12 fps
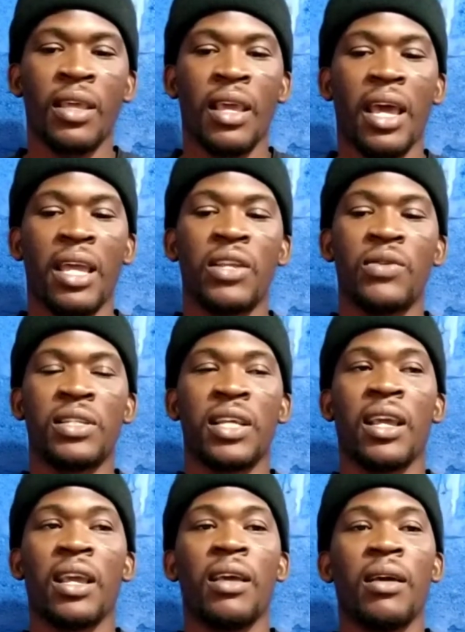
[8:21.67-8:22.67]
And you
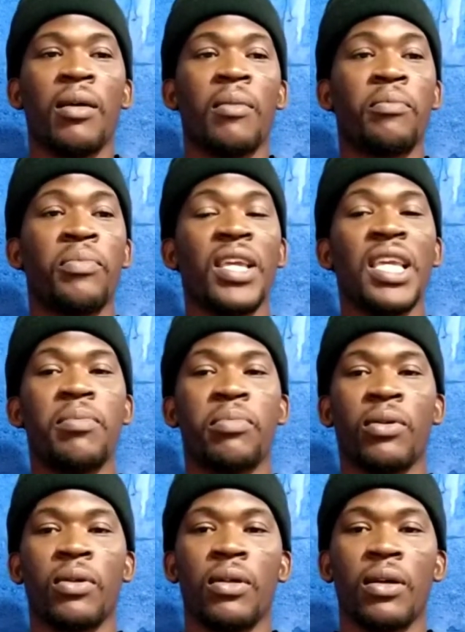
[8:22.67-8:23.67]
say
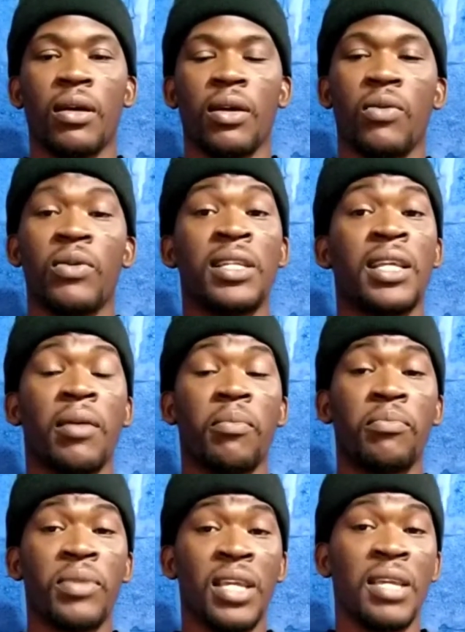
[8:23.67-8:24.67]
people, we say
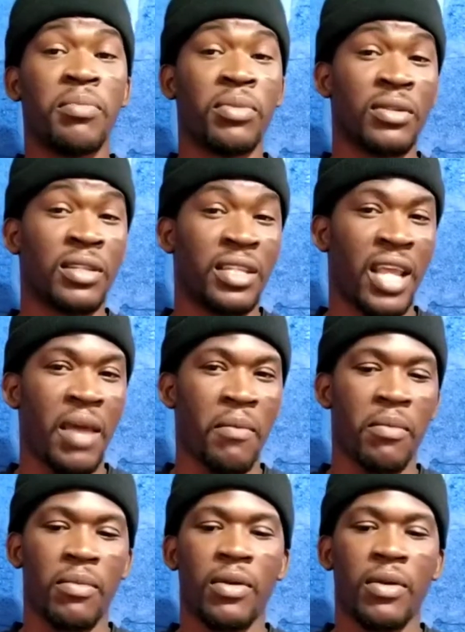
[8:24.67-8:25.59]
people them.